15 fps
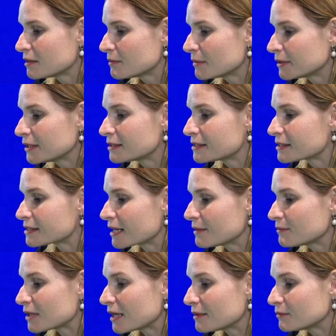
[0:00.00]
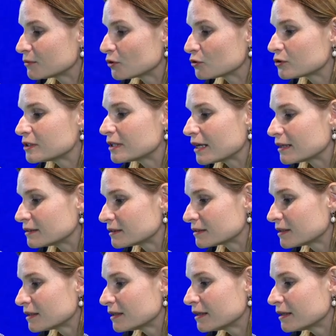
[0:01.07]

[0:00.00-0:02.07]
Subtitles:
but at the same time not yet,